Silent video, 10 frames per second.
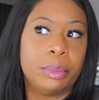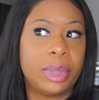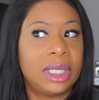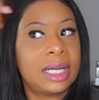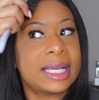
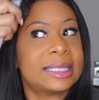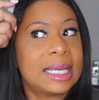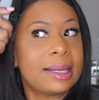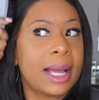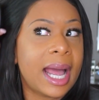But look as
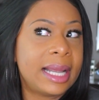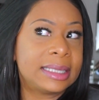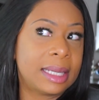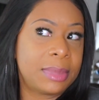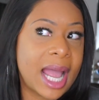
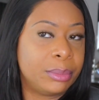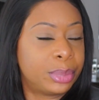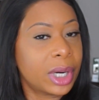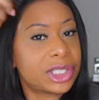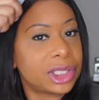I'm like
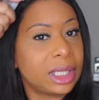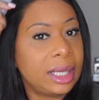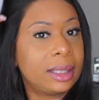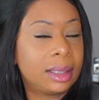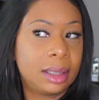brushing
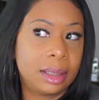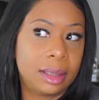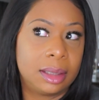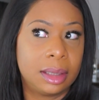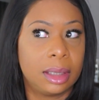it.
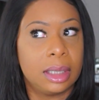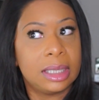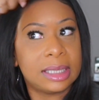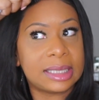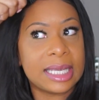
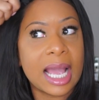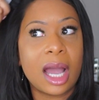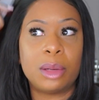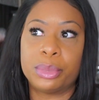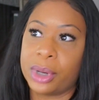See
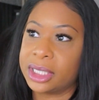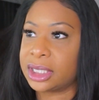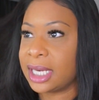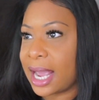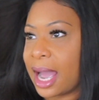how I'm
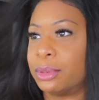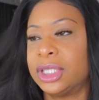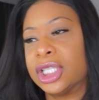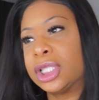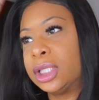brushing it, how
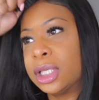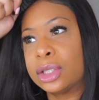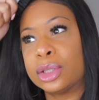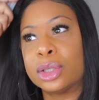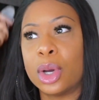it just
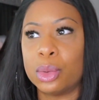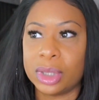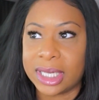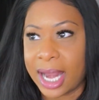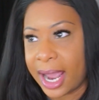looks so
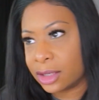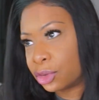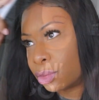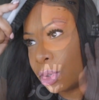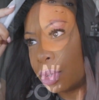natural.